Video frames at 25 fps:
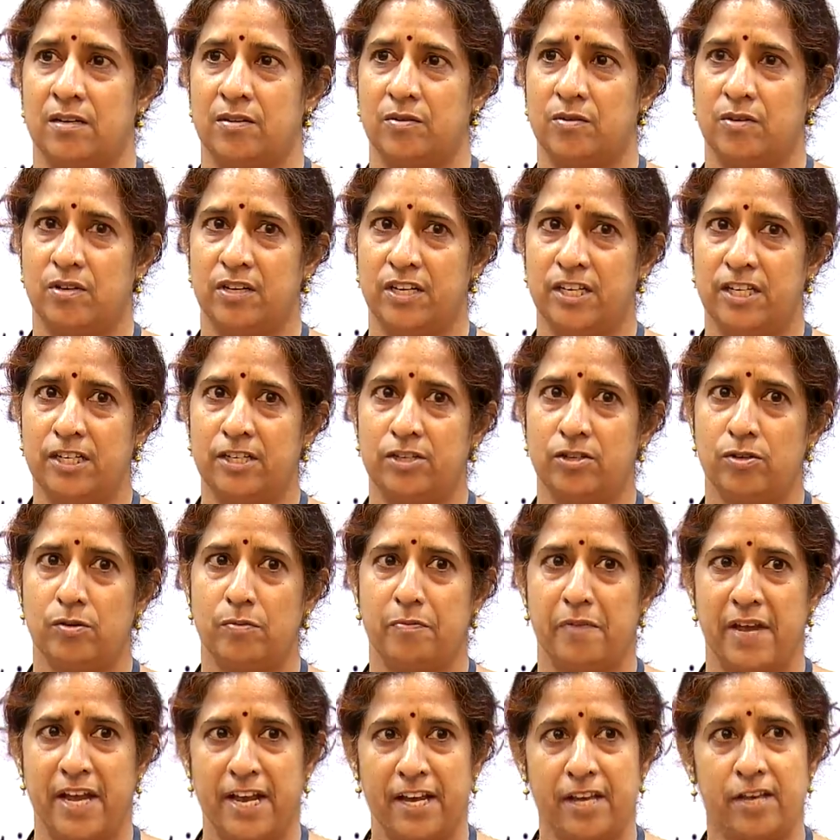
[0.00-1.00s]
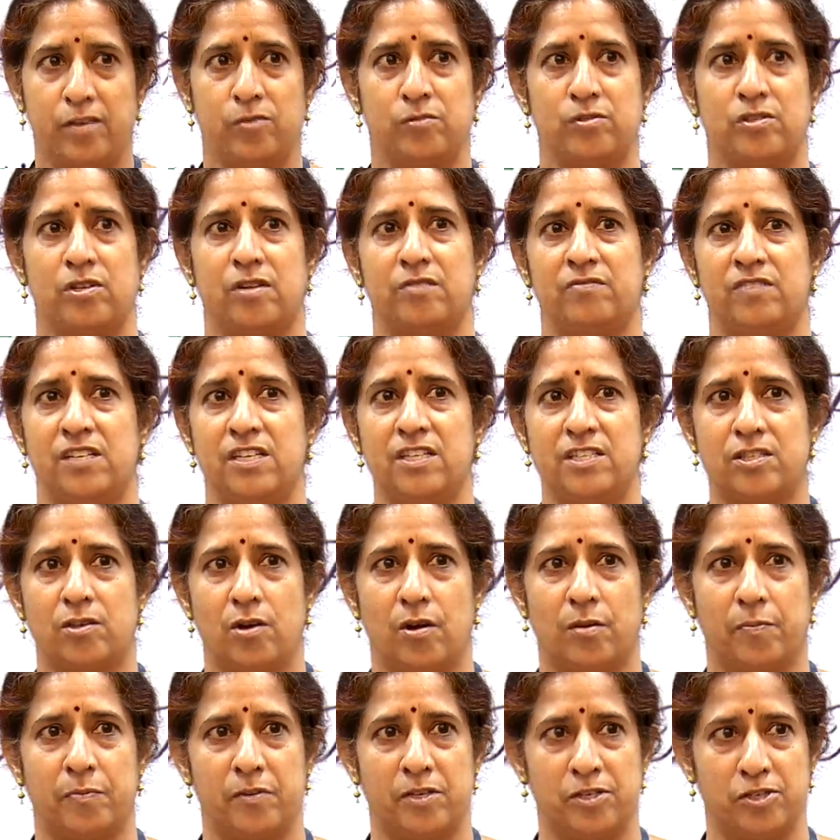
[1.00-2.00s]
going to make use of this
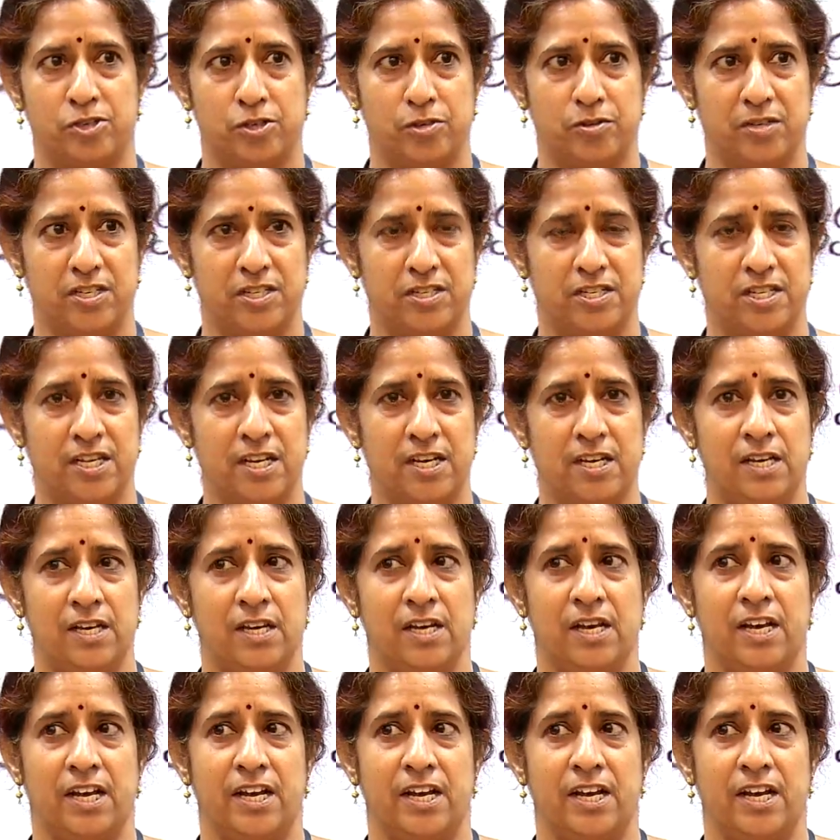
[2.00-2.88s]
opportunity